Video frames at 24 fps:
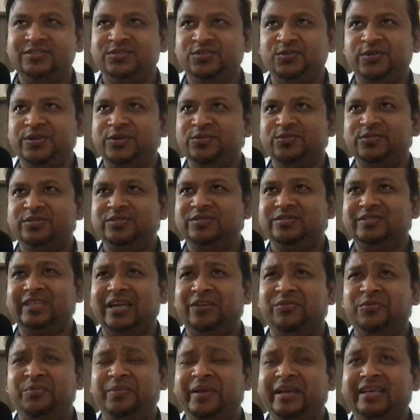So you, that
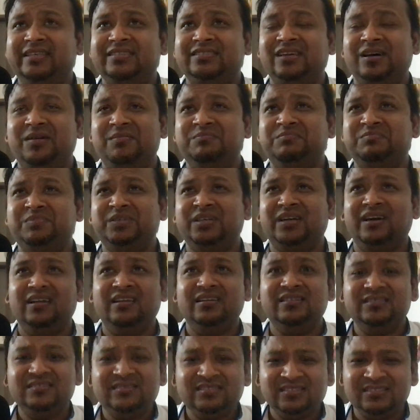would be some
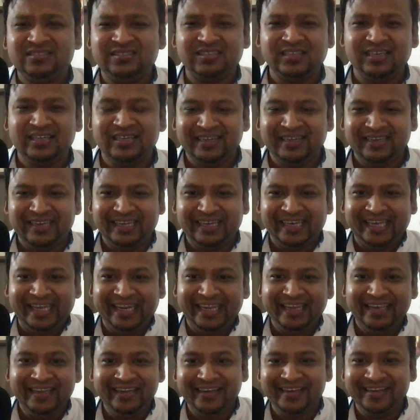colors:
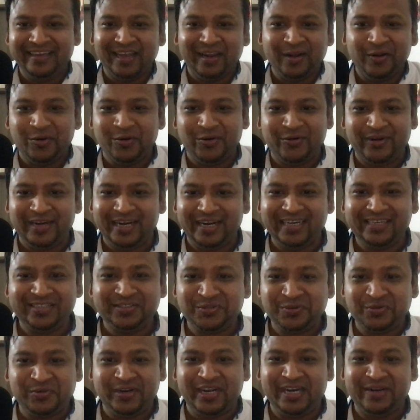green, yellow, red.
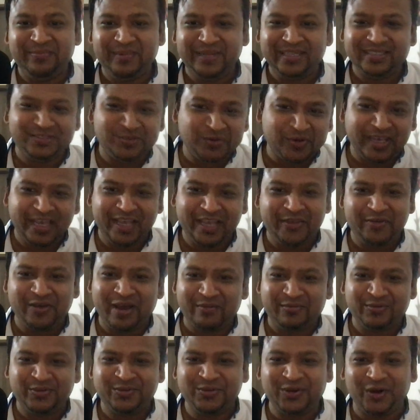So red means okay, you
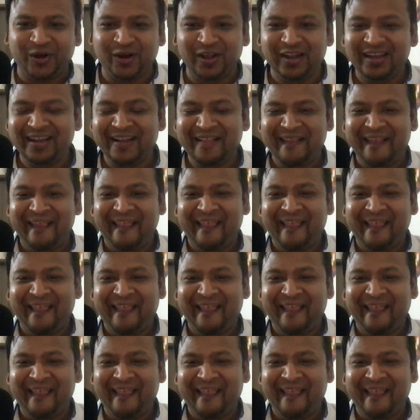have to call.